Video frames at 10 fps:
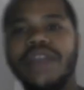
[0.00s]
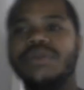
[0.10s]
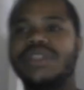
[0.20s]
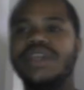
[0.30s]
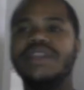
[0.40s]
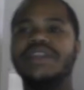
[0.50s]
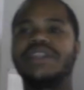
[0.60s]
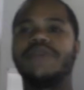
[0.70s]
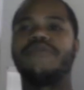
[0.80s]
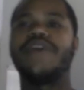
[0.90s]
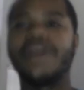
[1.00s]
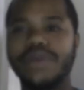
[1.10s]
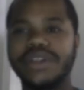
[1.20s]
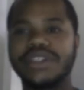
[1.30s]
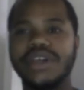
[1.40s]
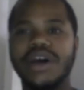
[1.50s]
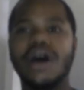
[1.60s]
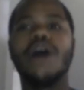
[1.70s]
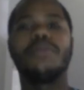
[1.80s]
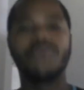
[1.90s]
and you see these Confederates
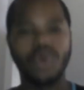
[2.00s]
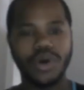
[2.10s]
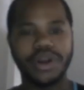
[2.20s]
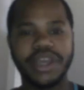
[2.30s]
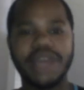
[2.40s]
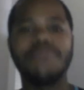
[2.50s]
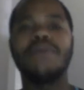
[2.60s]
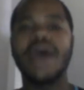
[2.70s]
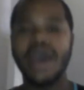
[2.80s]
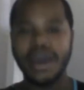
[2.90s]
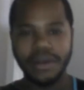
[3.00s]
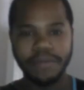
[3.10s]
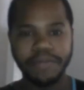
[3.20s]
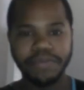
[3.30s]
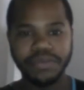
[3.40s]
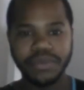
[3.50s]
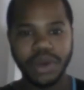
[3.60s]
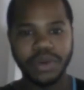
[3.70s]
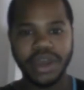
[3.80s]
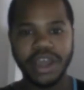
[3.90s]
uproaring, getting mad.
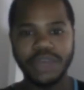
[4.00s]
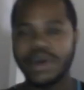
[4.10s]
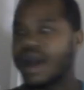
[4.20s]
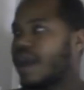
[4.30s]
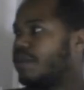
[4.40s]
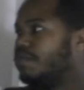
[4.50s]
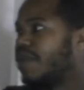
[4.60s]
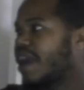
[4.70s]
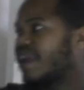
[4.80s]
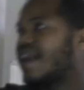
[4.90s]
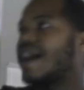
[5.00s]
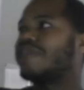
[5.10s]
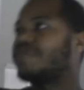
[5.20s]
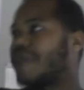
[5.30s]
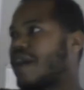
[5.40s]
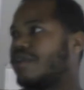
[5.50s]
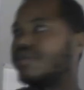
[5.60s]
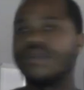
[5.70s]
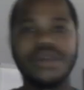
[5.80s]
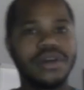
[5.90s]
Okay, you got Black Lives
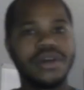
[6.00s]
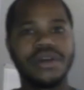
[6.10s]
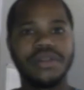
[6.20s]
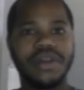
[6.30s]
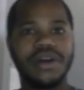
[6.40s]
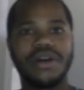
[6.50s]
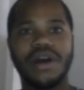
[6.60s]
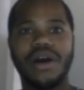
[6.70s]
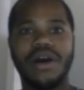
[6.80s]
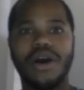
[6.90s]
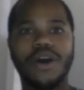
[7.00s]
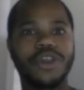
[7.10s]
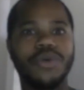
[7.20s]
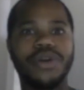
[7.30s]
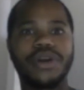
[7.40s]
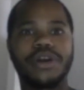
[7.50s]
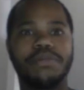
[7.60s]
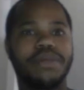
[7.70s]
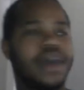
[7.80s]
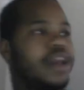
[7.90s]
Matter. They're arguing and
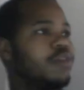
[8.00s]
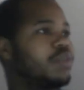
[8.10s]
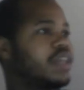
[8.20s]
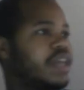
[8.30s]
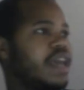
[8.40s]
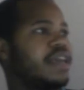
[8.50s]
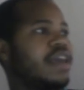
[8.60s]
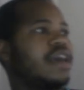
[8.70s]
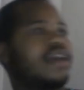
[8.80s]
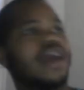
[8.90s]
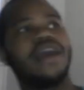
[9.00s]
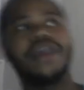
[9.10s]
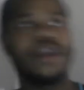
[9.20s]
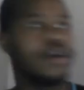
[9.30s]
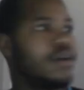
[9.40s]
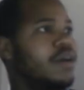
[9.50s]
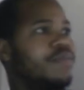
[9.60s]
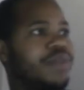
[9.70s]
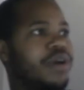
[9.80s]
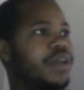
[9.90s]
complaining with the KKK, and
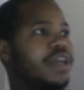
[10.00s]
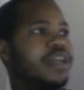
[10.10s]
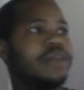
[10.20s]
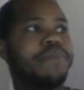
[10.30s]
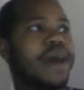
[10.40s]
they're getting in a